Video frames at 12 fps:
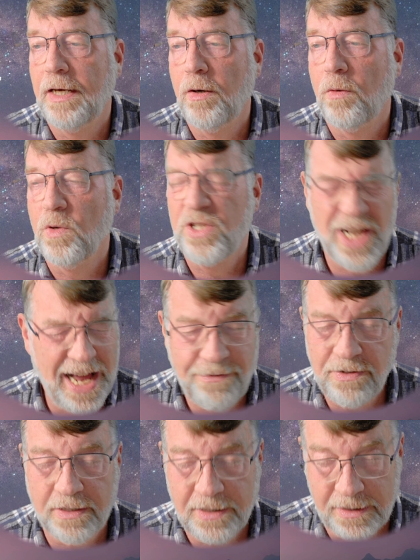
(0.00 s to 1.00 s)
which I
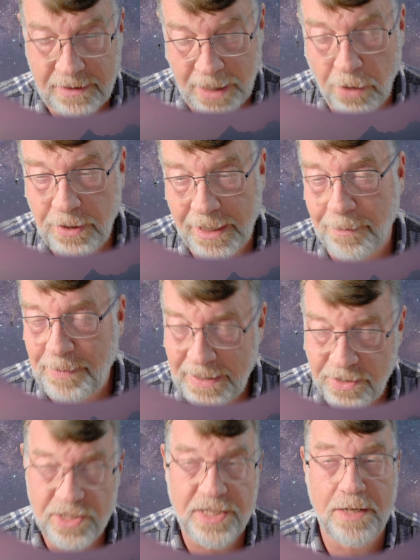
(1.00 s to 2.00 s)
haven't coded up
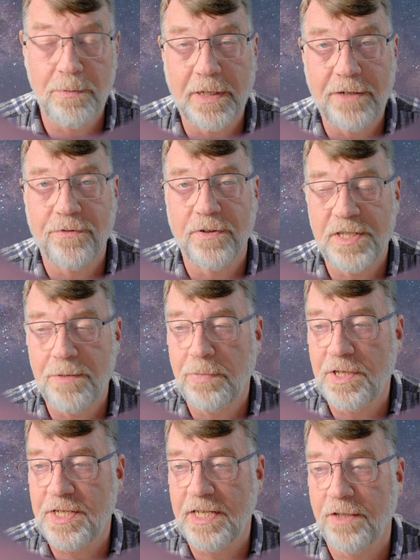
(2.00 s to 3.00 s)
here just simply for simplicity.